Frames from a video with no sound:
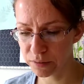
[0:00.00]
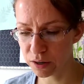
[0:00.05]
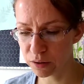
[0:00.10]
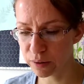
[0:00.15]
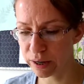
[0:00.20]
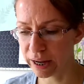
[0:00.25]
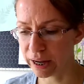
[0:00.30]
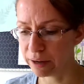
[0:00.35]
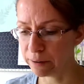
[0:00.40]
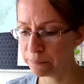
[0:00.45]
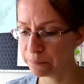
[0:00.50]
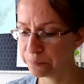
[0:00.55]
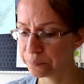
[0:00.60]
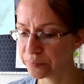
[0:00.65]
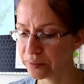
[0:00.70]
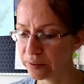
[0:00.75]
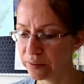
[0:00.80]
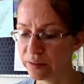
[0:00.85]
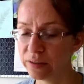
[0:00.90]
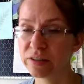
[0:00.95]
Okay.
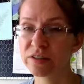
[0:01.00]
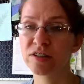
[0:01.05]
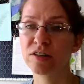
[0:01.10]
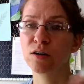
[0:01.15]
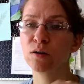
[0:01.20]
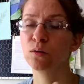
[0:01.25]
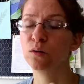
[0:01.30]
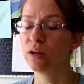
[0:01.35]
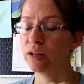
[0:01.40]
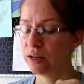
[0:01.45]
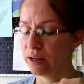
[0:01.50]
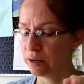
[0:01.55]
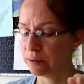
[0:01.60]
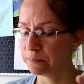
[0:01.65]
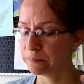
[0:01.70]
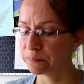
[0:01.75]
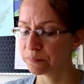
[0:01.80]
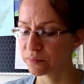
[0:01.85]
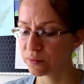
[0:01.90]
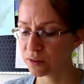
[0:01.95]
So
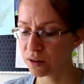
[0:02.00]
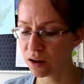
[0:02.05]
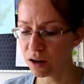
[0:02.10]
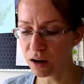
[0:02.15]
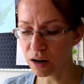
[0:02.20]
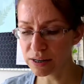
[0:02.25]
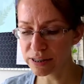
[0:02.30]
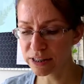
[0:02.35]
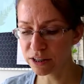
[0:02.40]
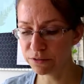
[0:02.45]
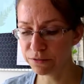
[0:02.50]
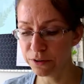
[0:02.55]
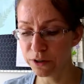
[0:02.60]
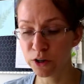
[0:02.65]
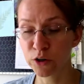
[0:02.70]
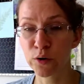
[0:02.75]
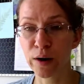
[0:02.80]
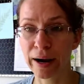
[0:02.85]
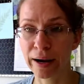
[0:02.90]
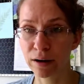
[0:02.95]
also for
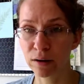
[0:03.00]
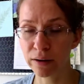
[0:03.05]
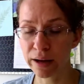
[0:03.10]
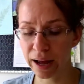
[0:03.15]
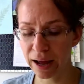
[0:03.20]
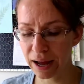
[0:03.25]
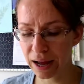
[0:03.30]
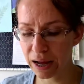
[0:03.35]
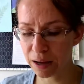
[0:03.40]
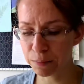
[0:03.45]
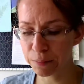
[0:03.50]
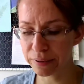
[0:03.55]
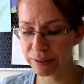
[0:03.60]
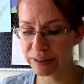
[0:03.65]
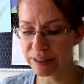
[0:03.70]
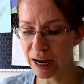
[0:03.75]
cradle cap,